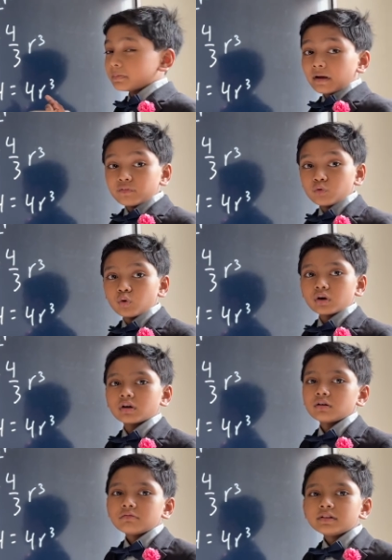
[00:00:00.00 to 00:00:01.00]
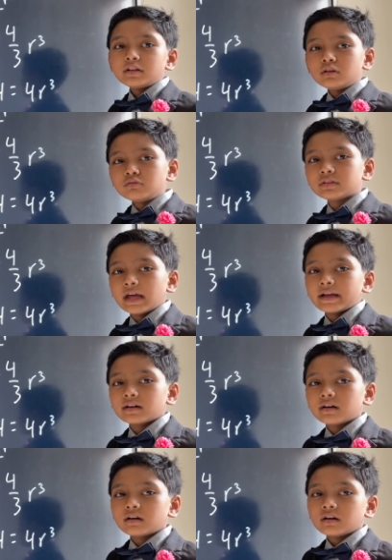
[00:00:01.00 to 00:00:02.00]
by 4. What do you think?
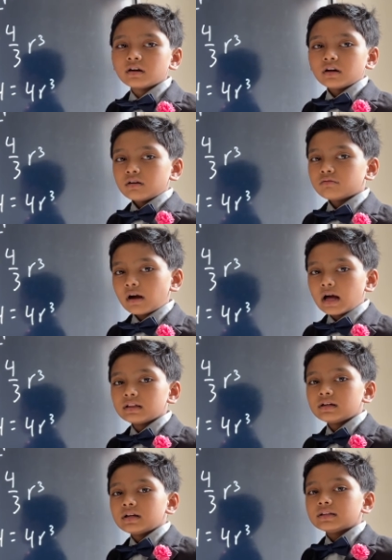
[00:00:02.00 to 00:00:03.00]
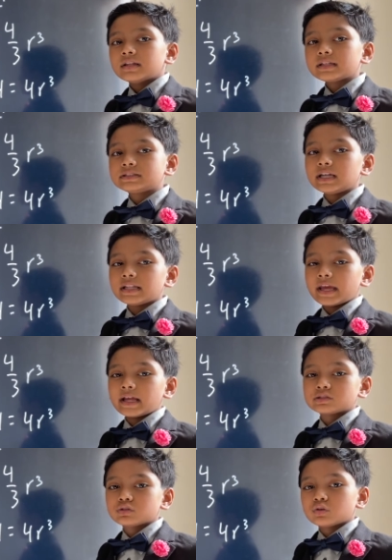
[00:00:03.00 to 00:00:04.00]
Well, let's see the
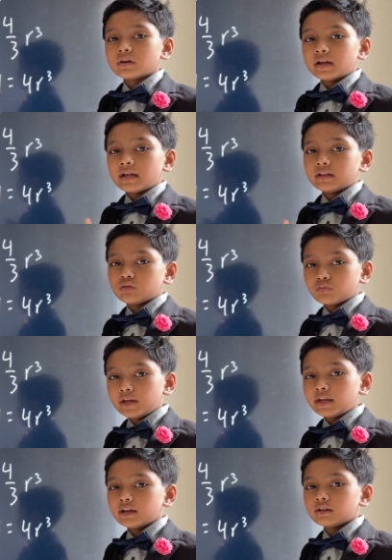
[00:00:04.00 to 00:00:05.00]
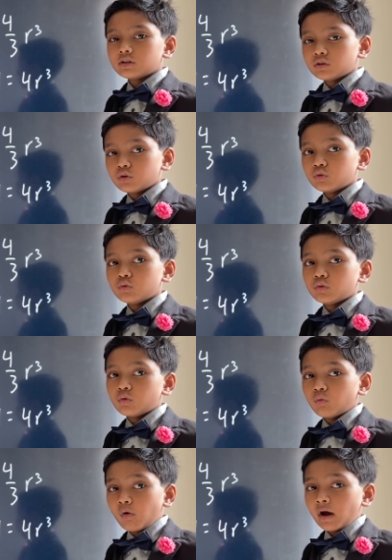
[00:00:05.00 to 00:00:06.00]
answer in 3, 2,
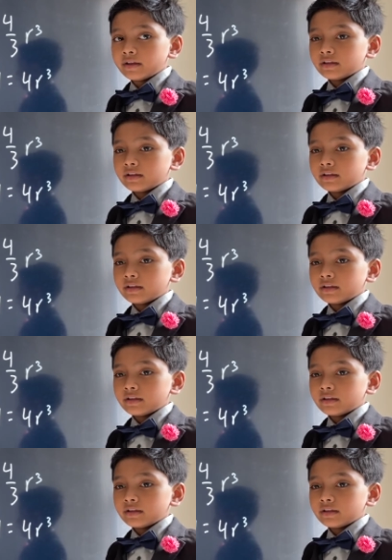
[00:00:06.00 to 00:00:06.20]
1.